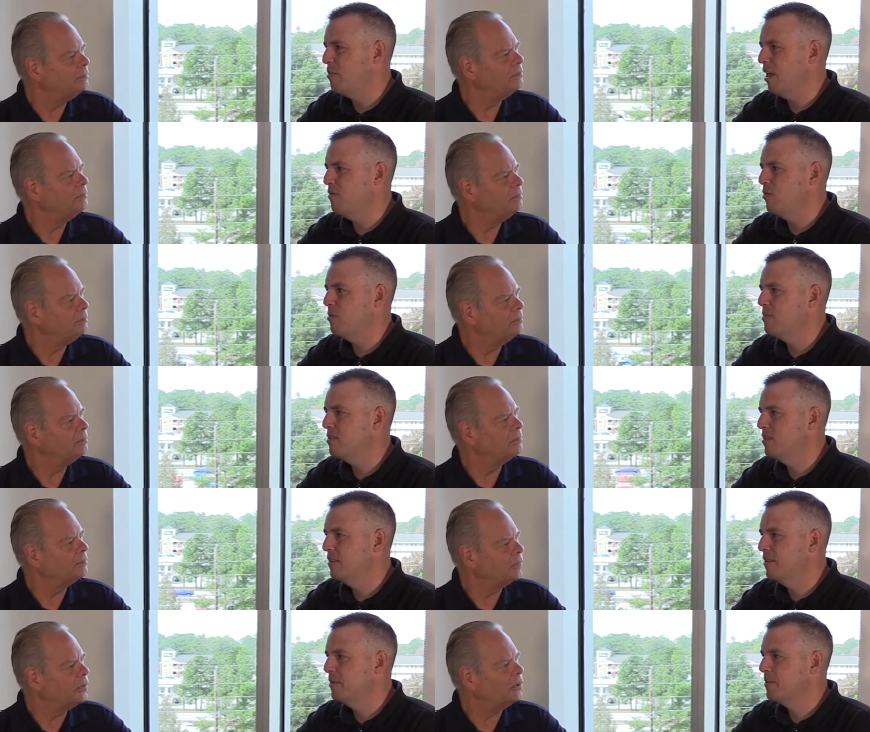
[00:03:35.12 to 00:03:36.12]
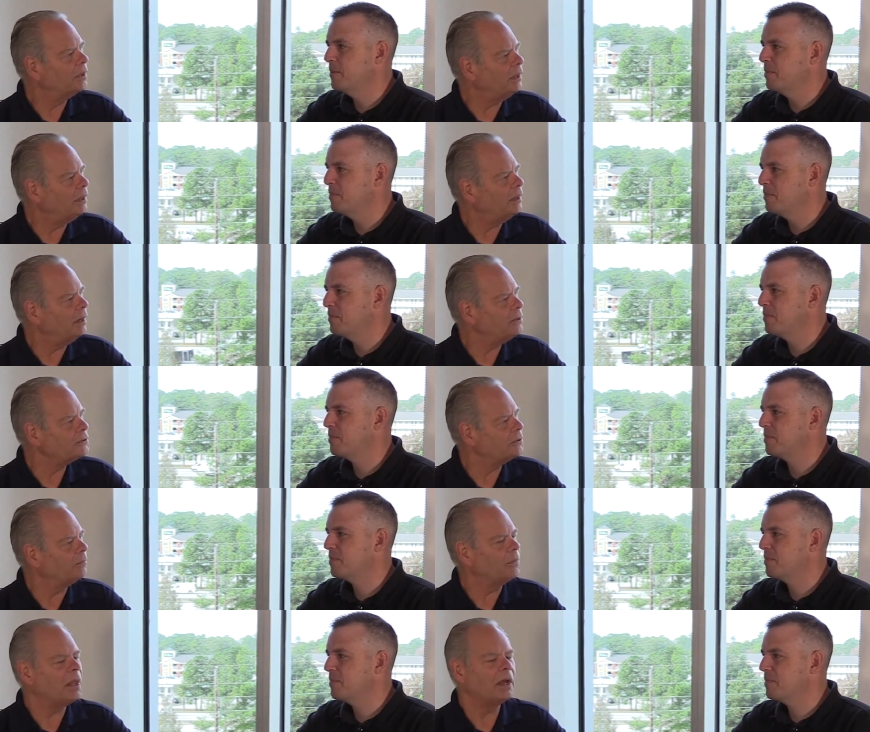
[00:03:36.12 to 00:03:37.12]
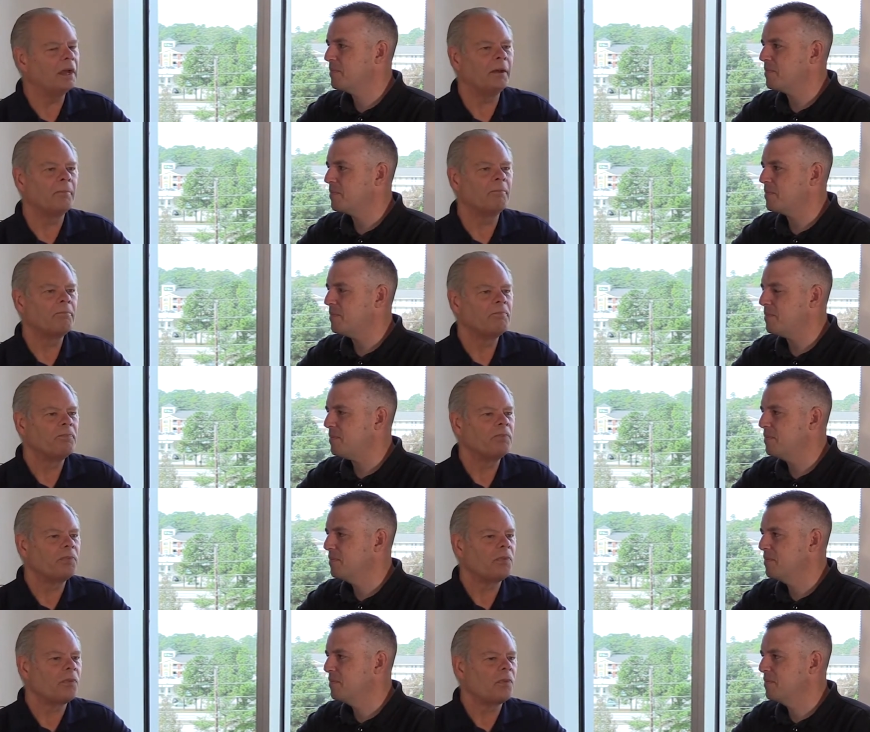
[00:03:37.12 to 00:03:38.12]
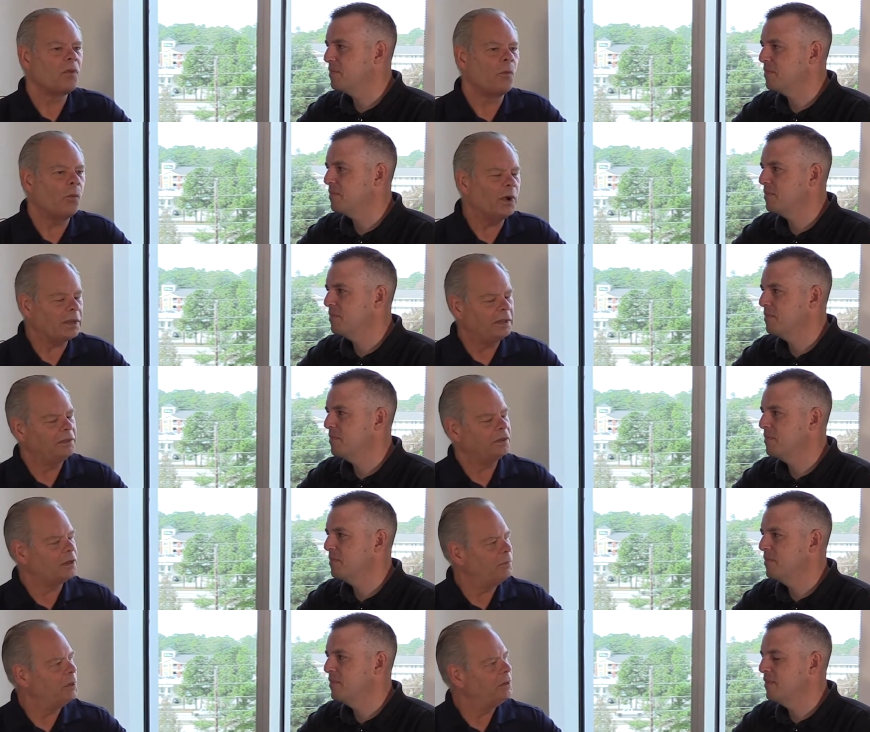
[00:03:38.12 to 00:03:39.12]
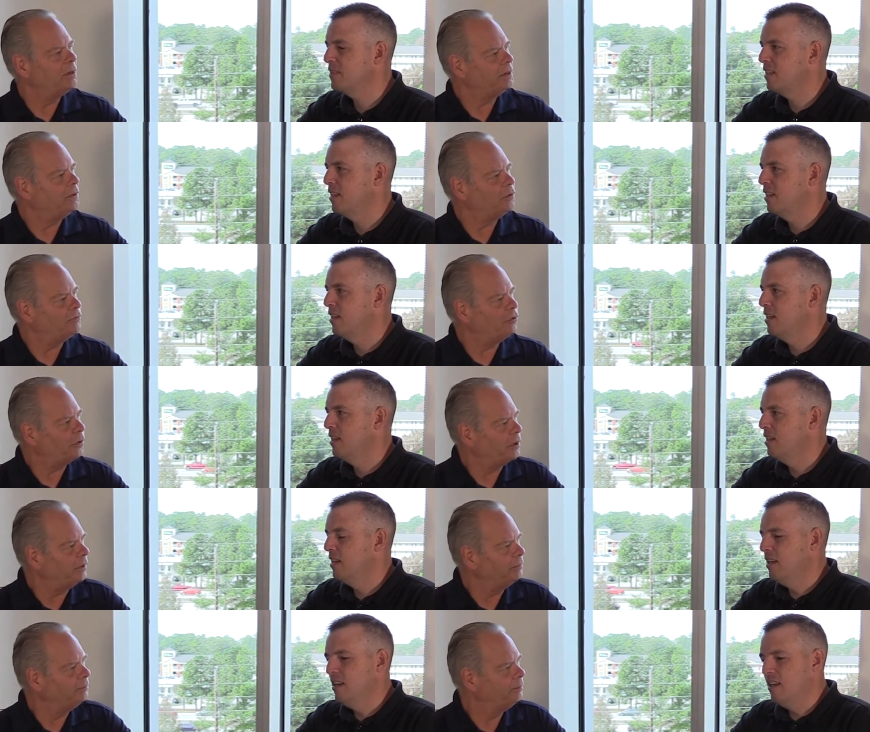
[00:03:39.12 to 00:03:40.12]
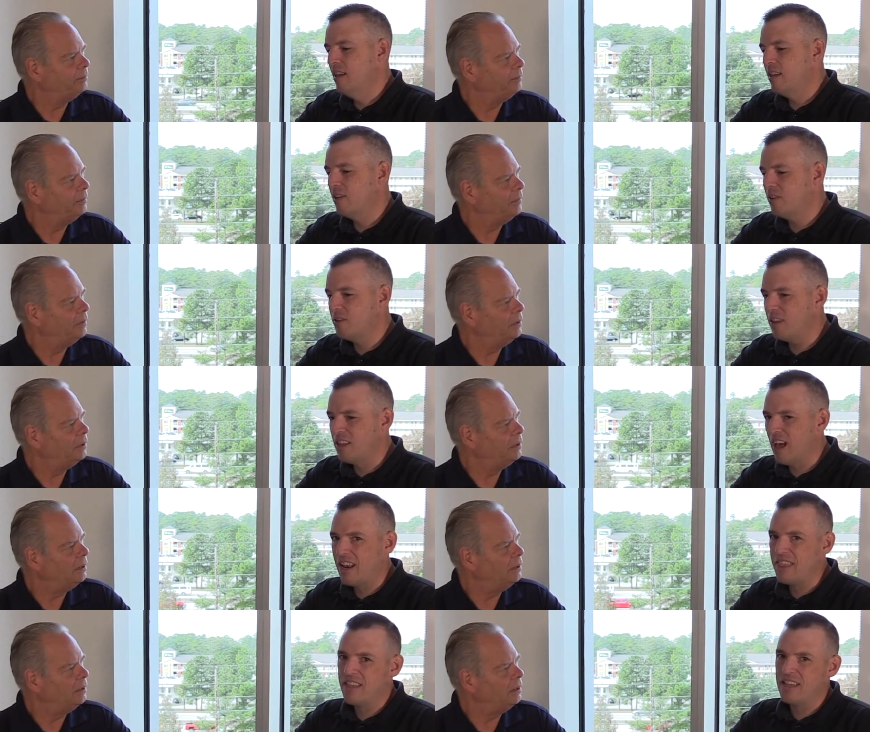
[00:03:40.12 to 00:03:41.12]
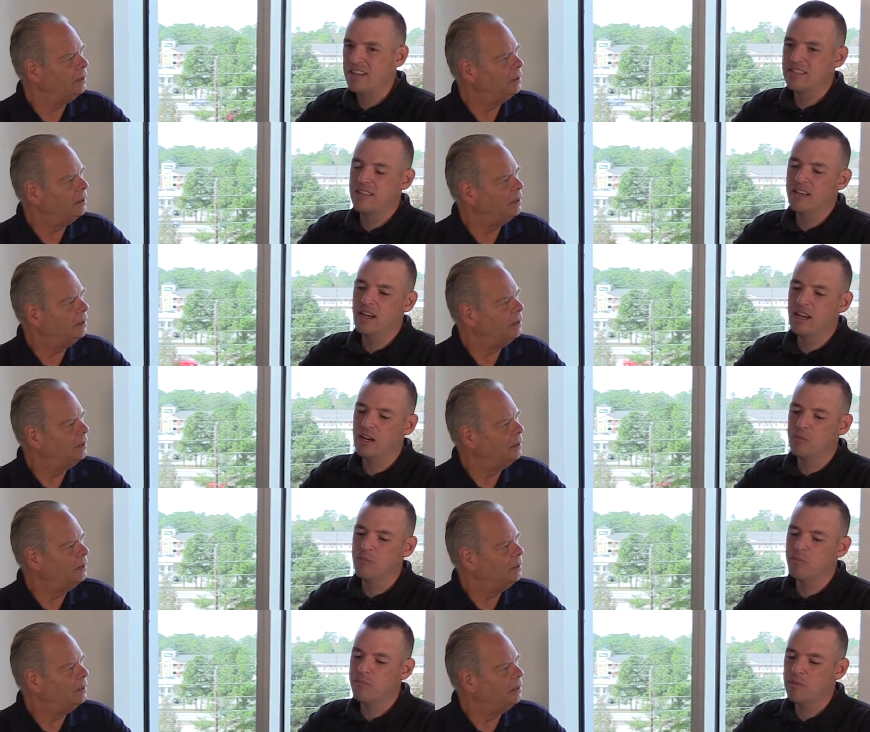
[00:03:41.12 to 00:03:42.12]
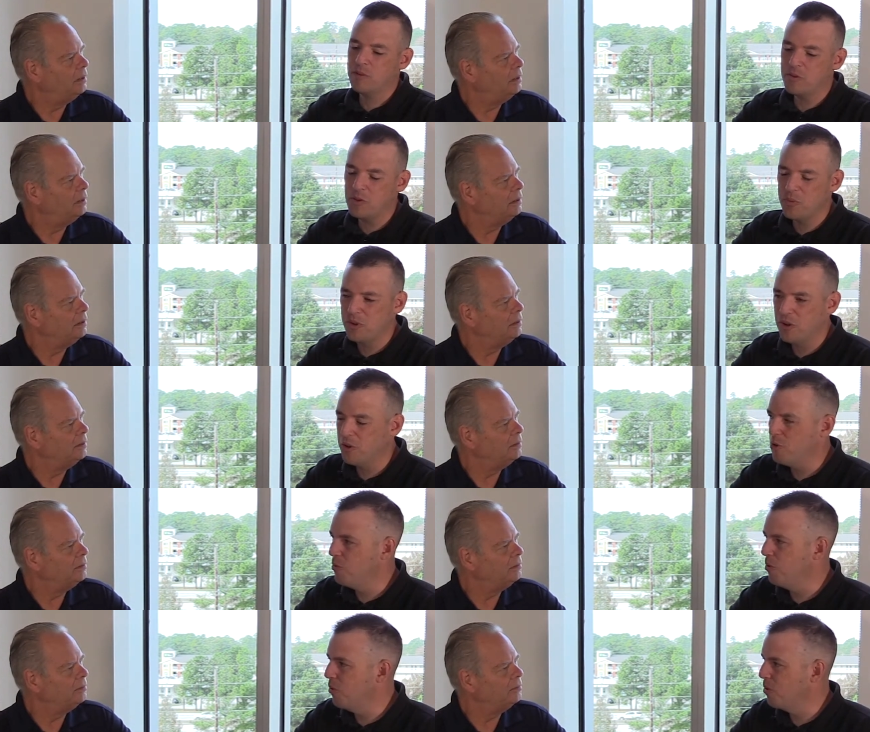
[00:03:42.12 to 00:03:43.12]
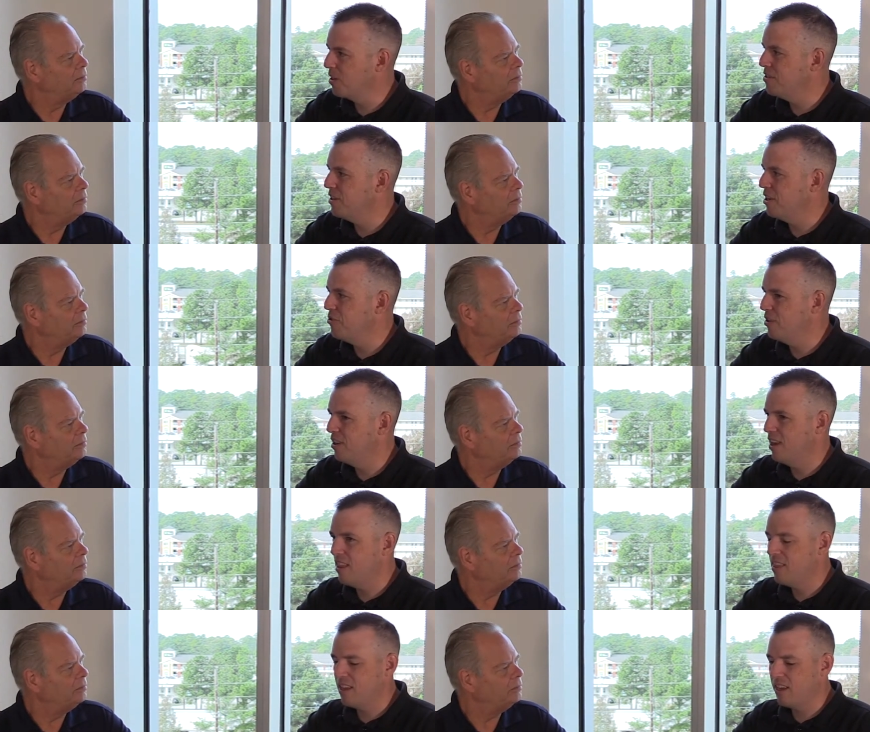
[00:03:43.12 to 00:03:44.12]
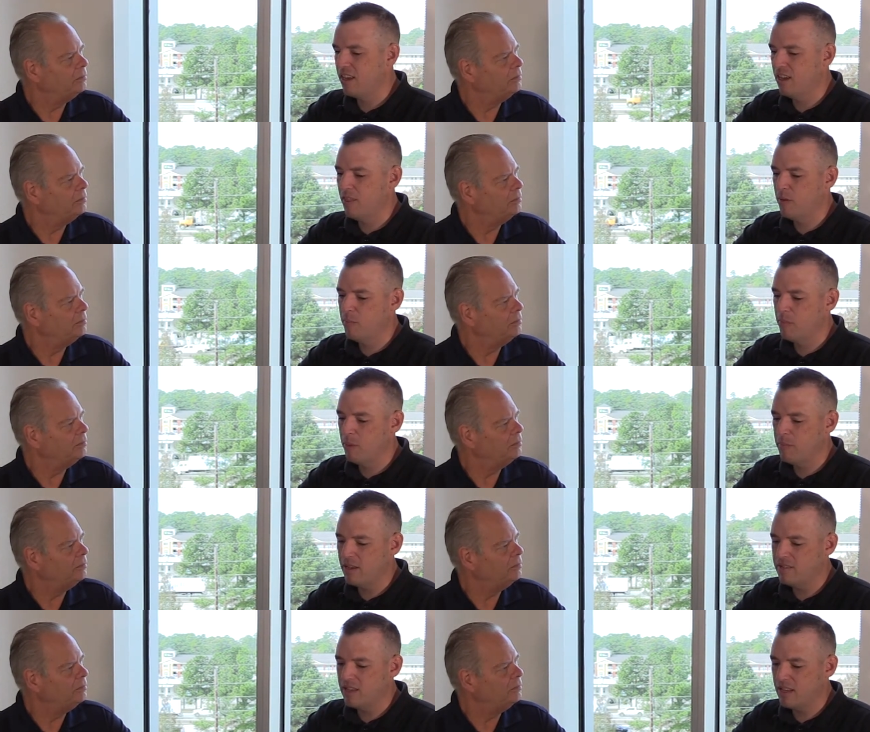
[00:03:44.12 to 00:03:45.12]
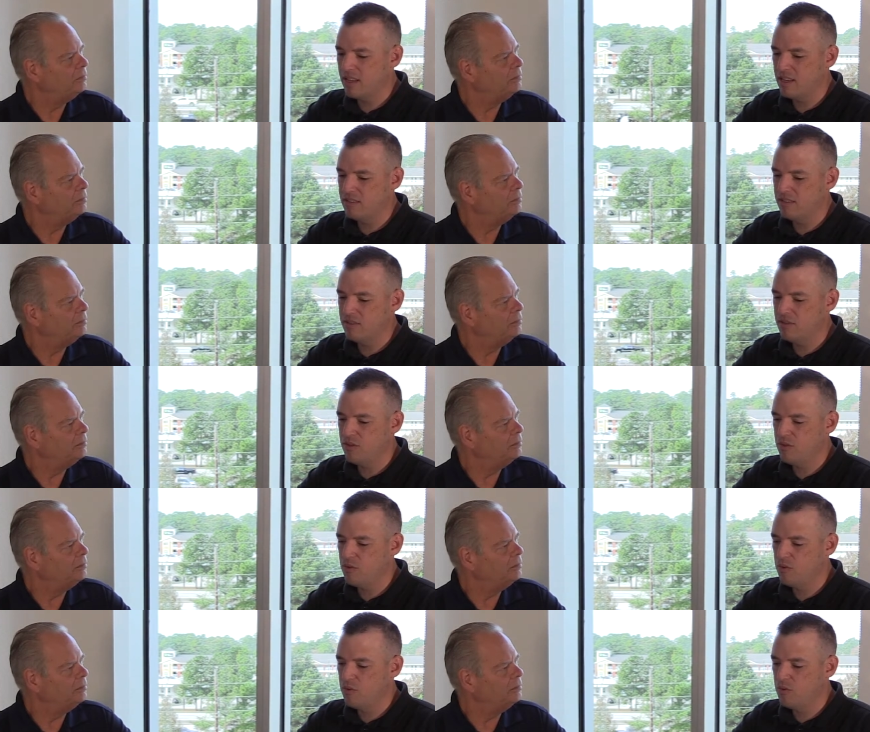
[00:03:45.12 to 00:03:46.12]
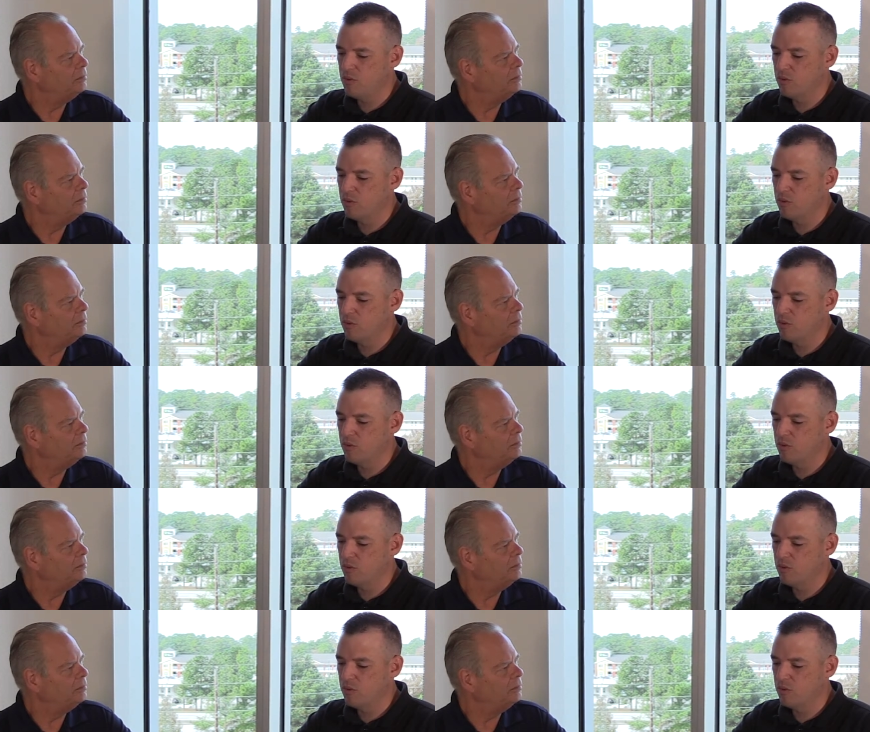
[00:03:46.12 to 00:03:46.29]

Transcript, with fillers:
Speaker 1: platforms. Okay, awesome. Um, what can the community do for you?
Speaker 2: You know, there's a lot of things, um, especially when you're a new organization. And I think uh, the, the best thing is is to